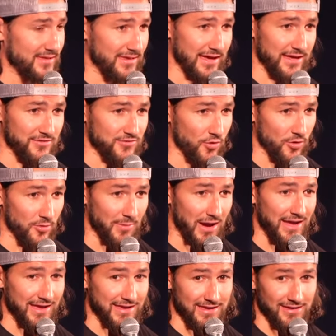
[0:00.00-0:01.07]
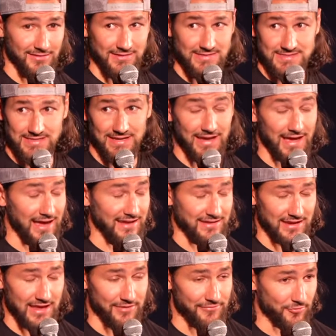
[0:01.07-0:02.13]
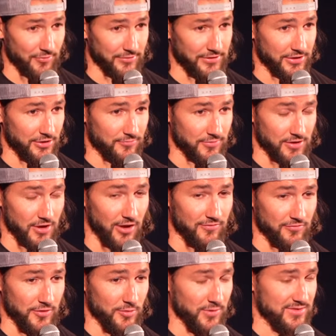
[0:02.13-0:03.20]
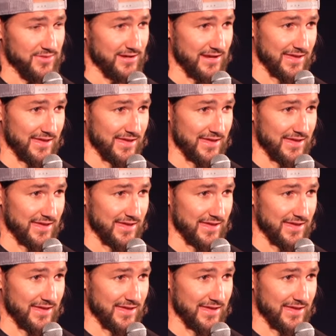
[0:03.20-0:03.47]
had torn my Achilles and I did have a really good recovery with it.